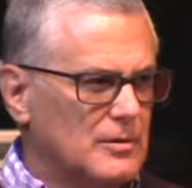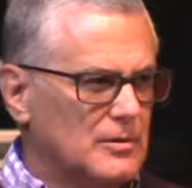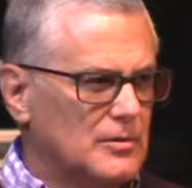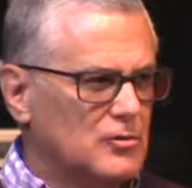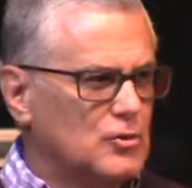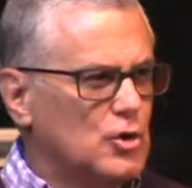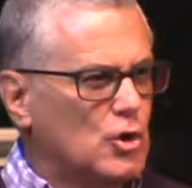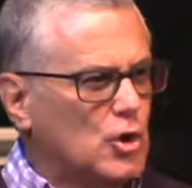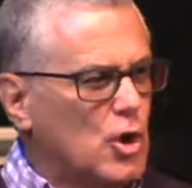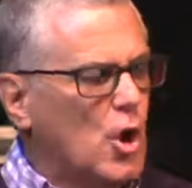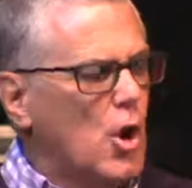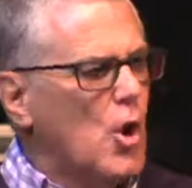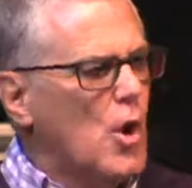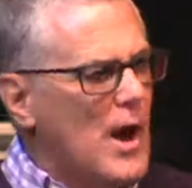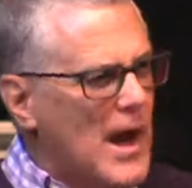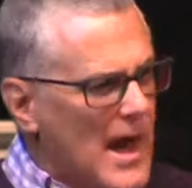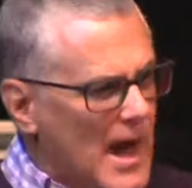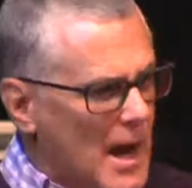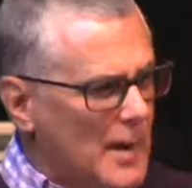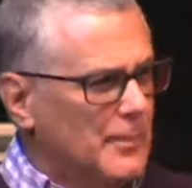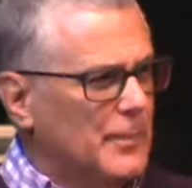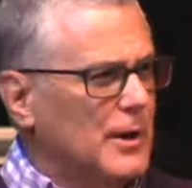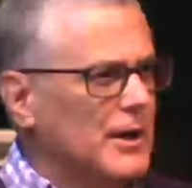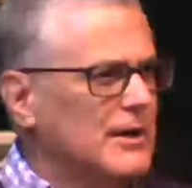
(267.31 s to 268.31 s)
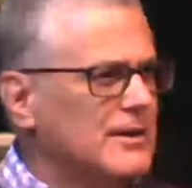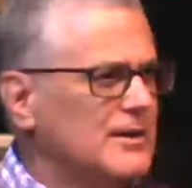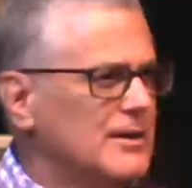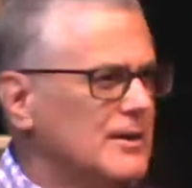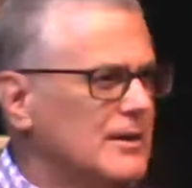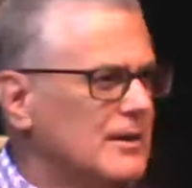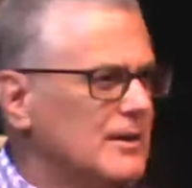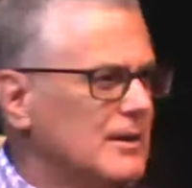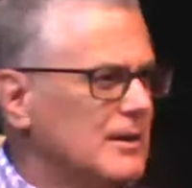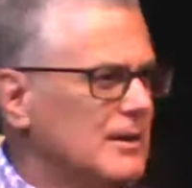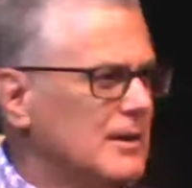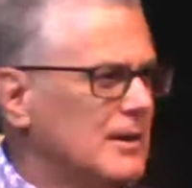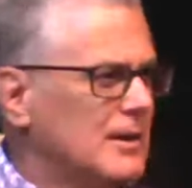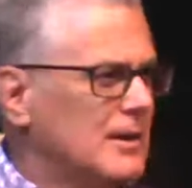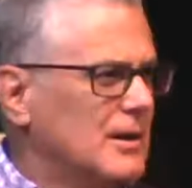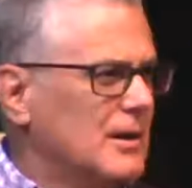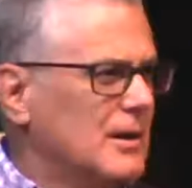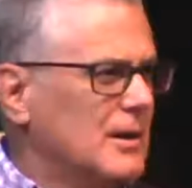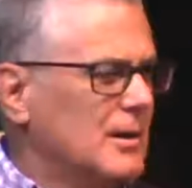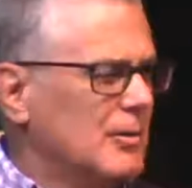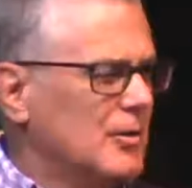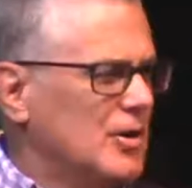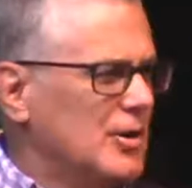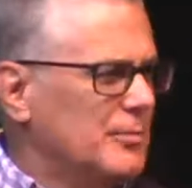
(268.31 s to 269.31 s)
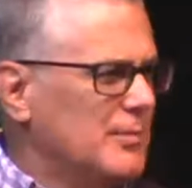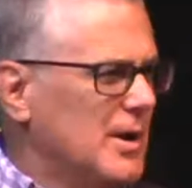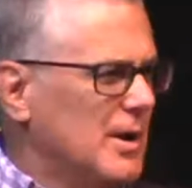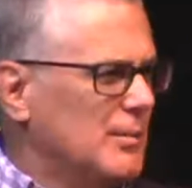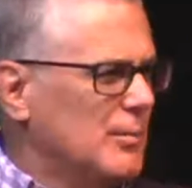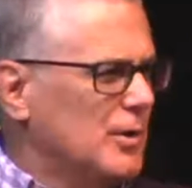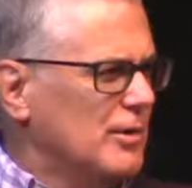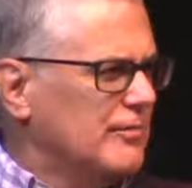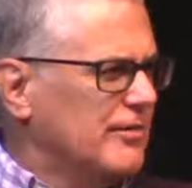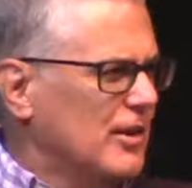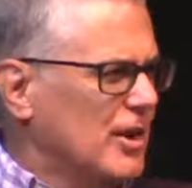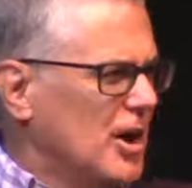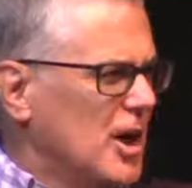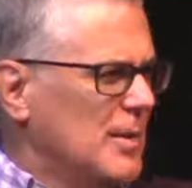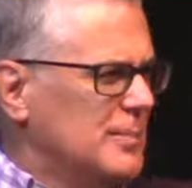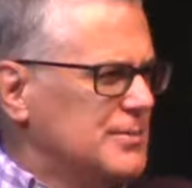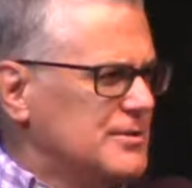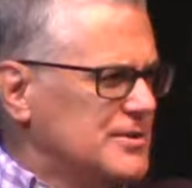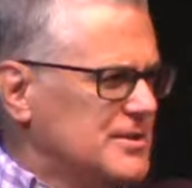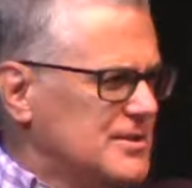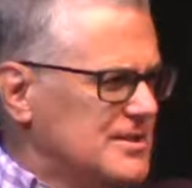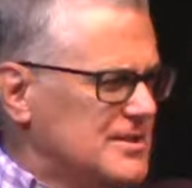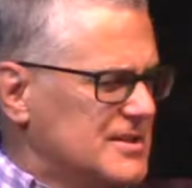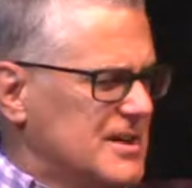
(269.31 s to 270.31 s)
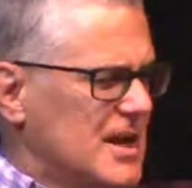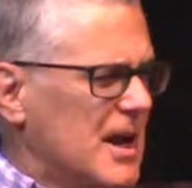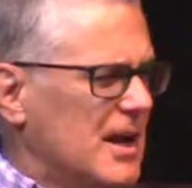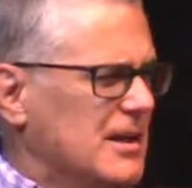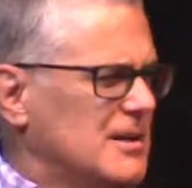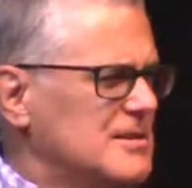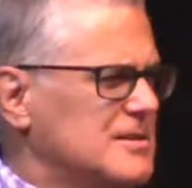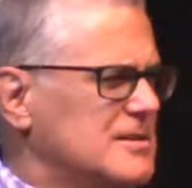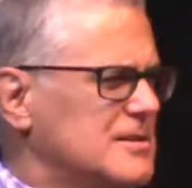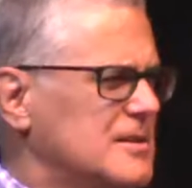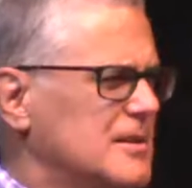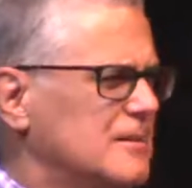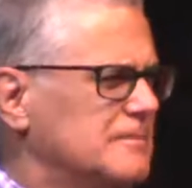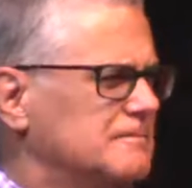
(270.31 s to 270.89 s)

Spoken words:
to cohabit with a member of the opposite sex.